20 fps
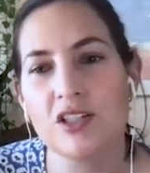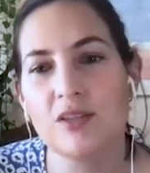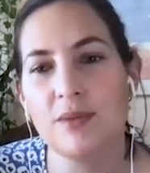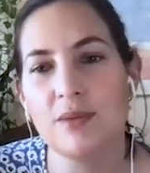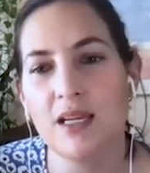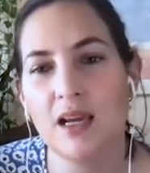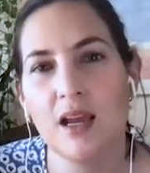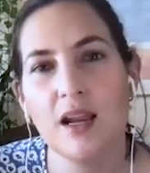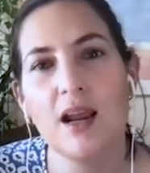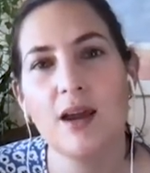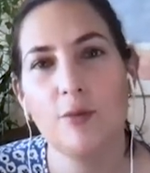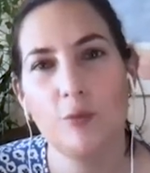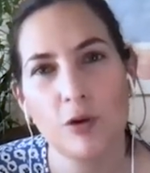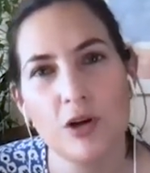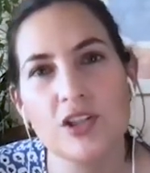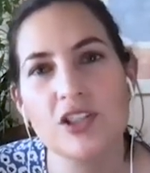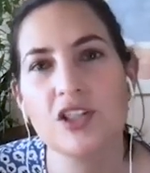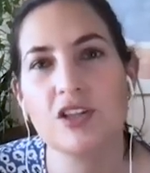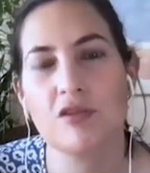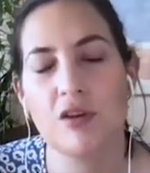to me and I
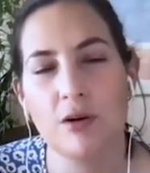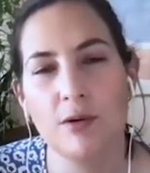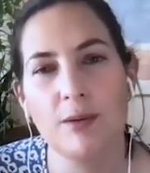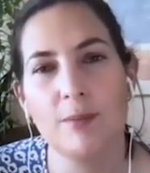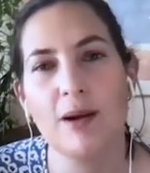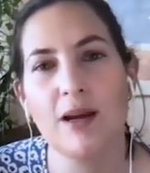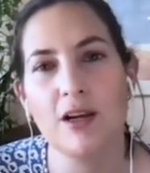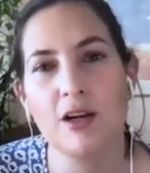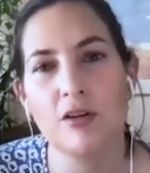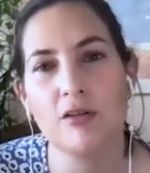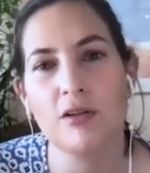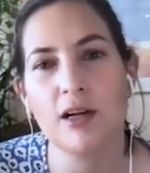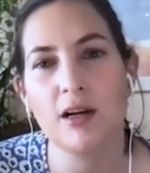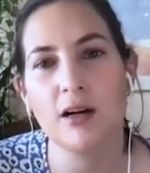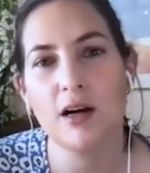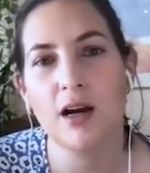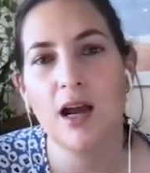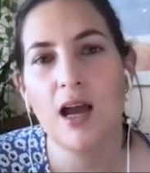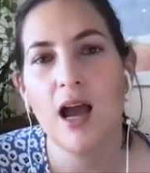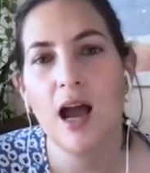want to grow in my
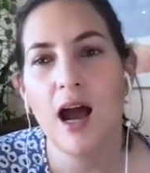career.